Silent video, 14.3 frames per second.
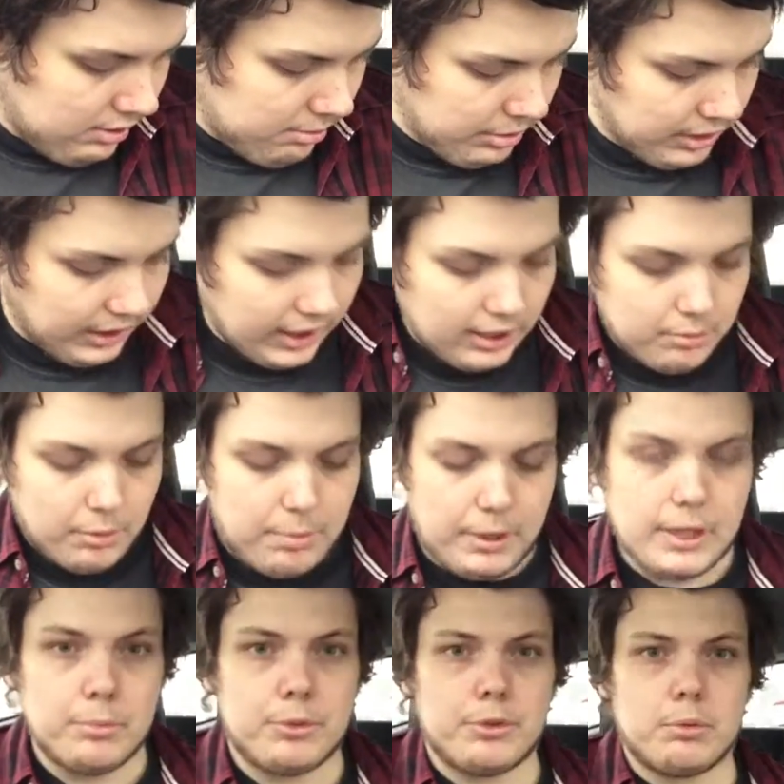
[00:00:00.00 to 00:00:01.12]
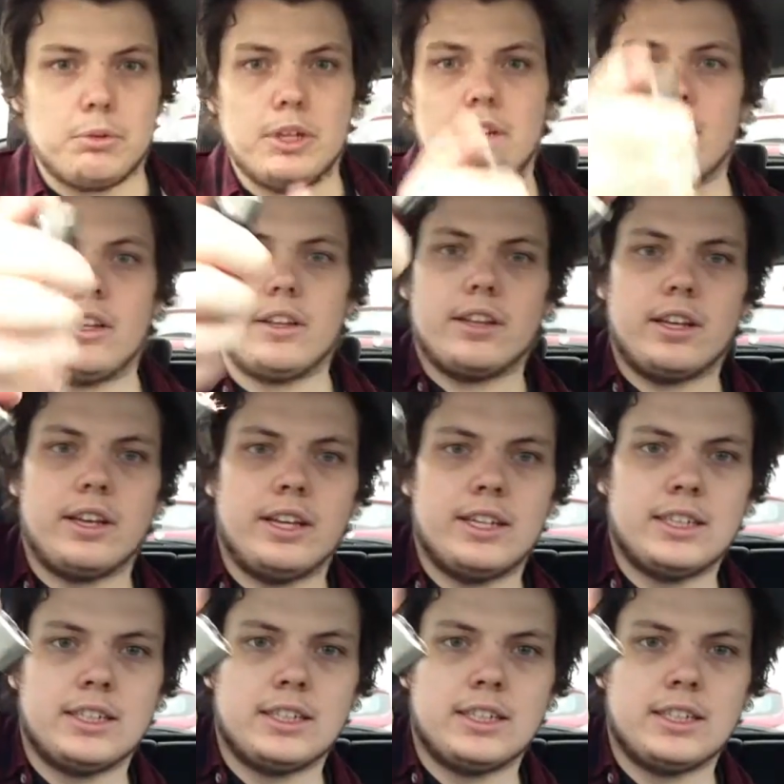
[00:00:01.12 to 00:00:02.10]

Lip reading: been lighting my pipes with